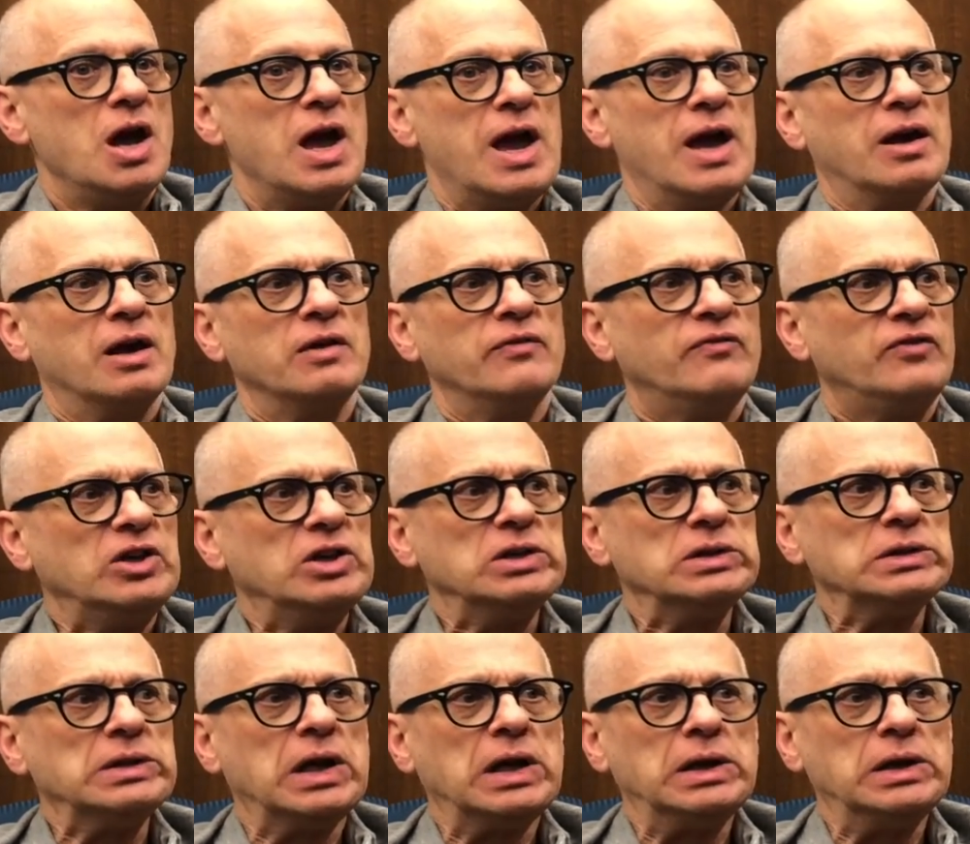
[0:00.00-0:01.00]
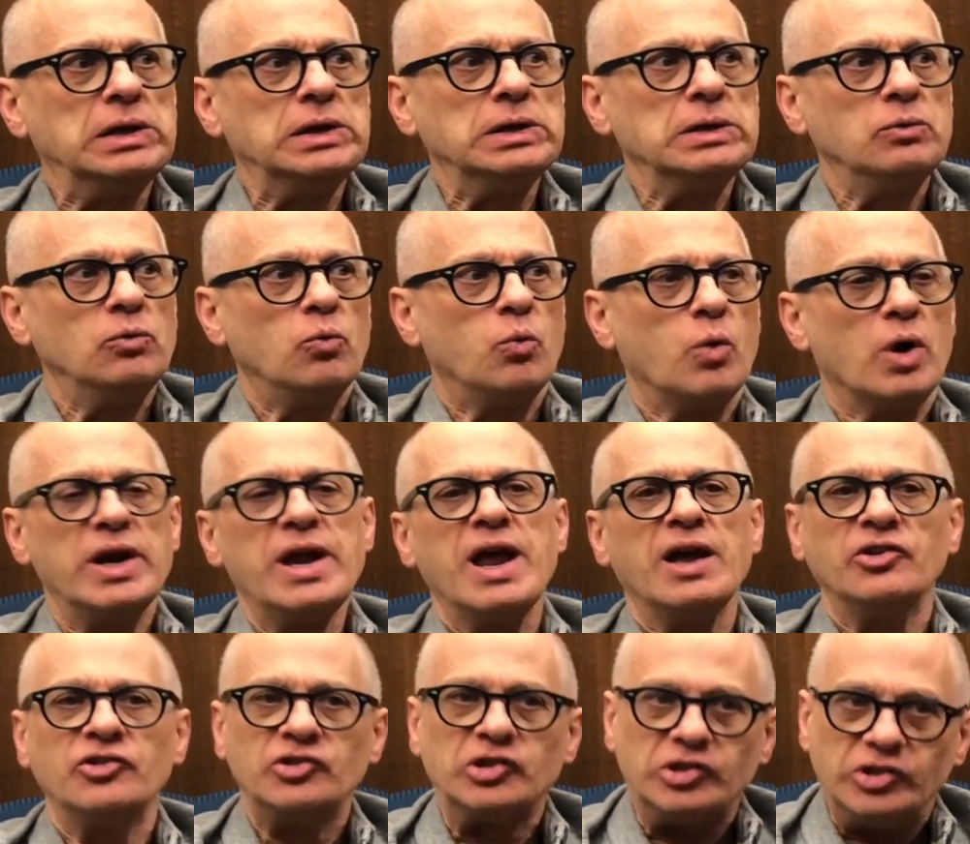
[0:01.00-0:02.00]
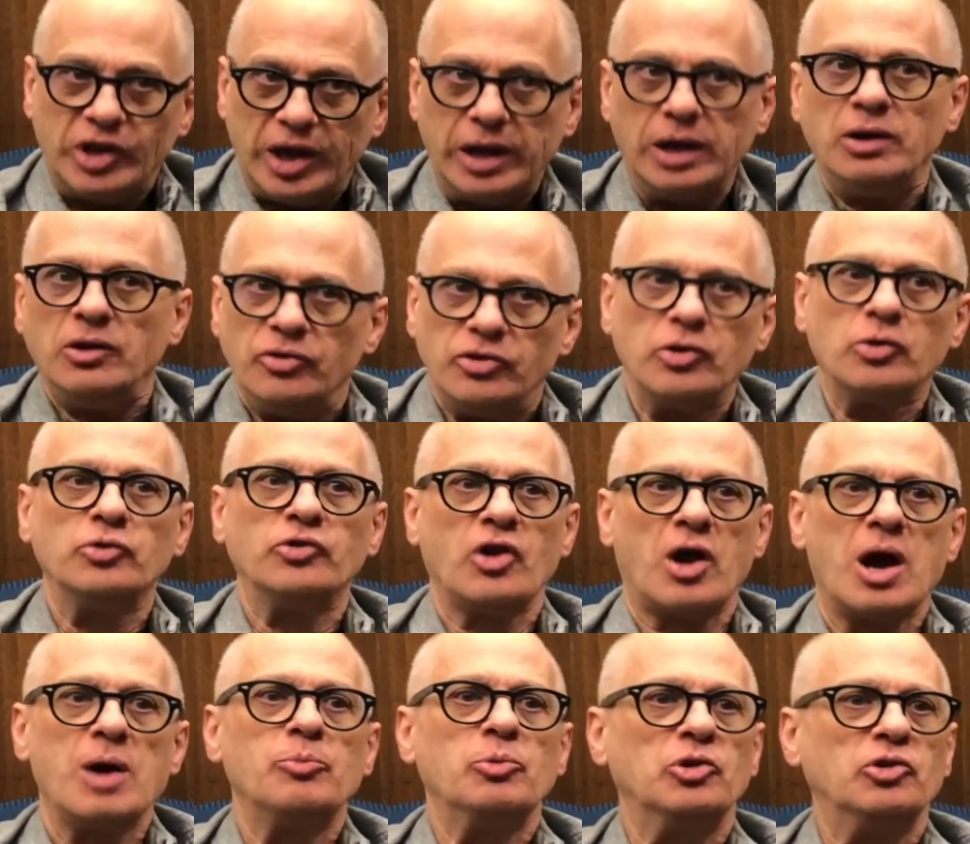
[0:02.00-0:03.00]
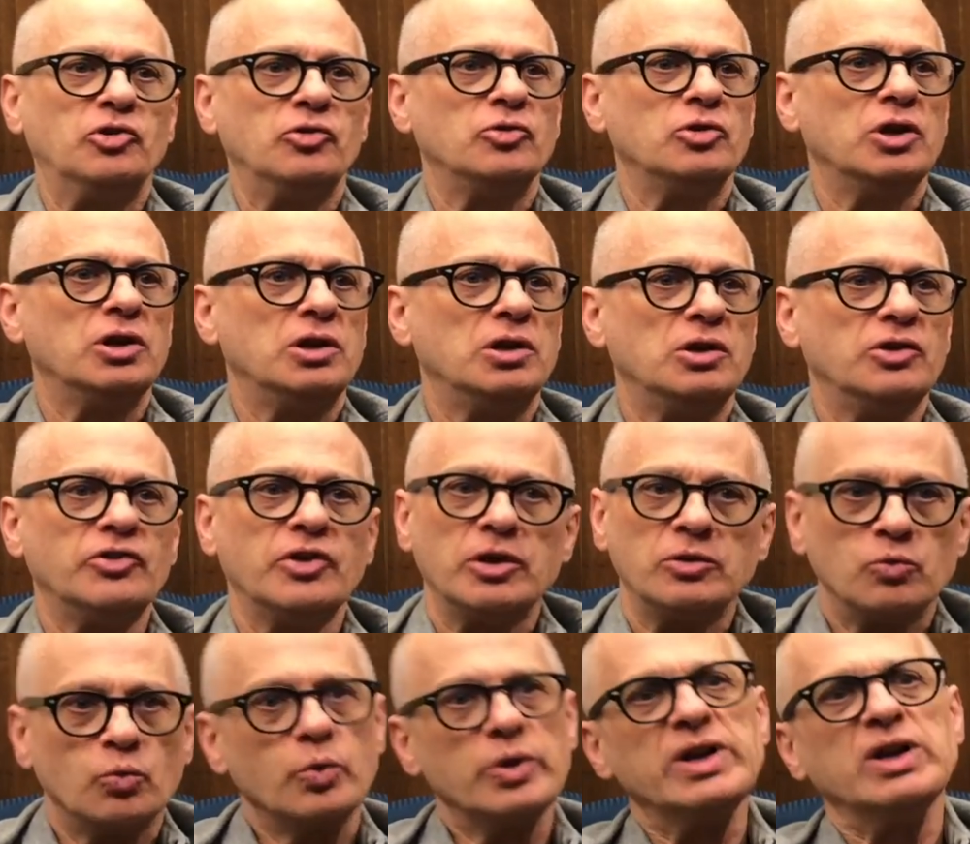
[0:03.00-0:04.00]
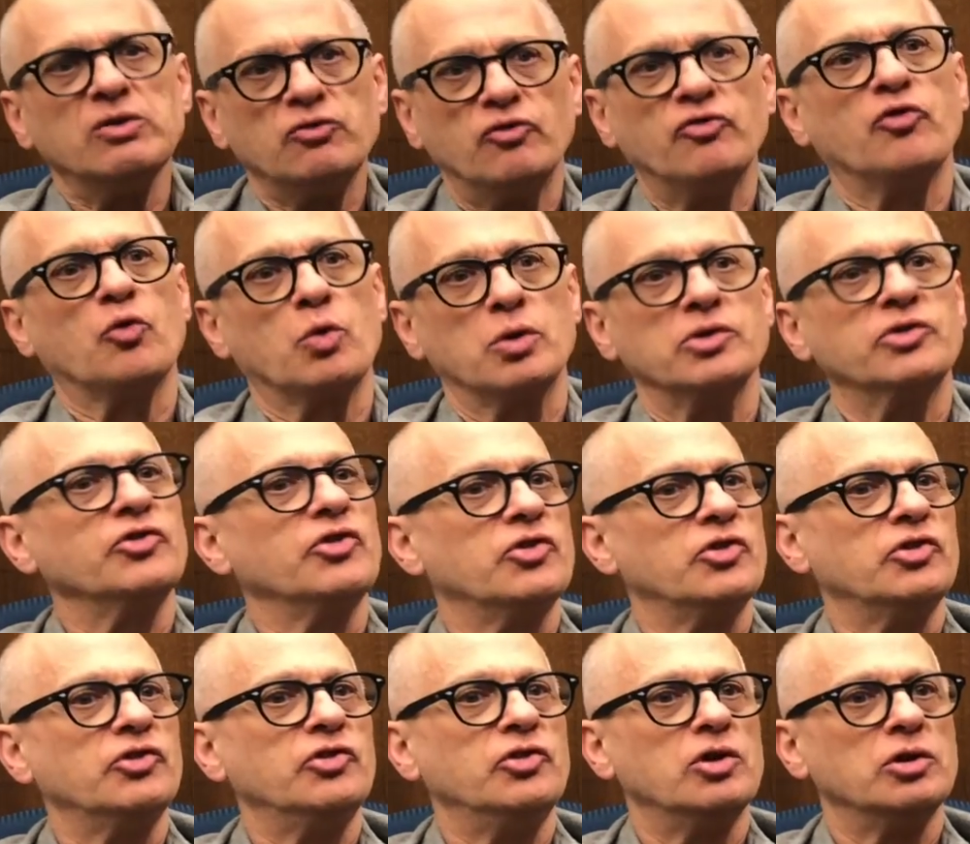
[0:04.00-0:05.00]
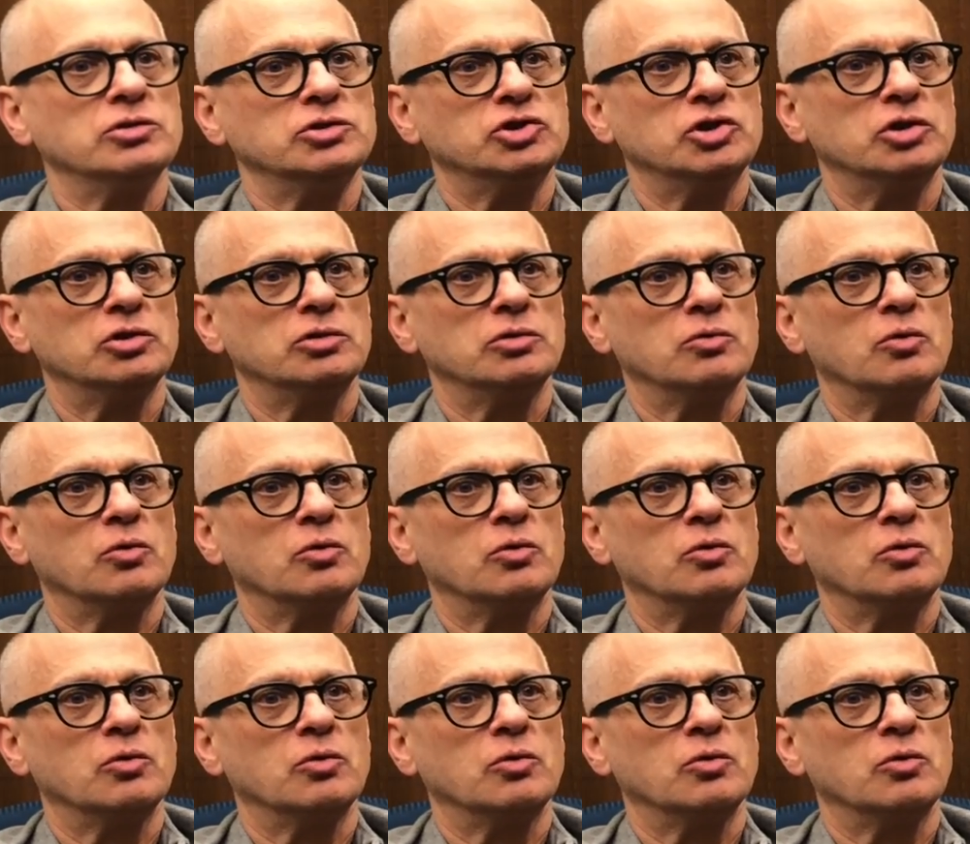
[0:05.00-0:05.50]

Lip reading: And I feel like one has to take those opportunities and reinforce this notion,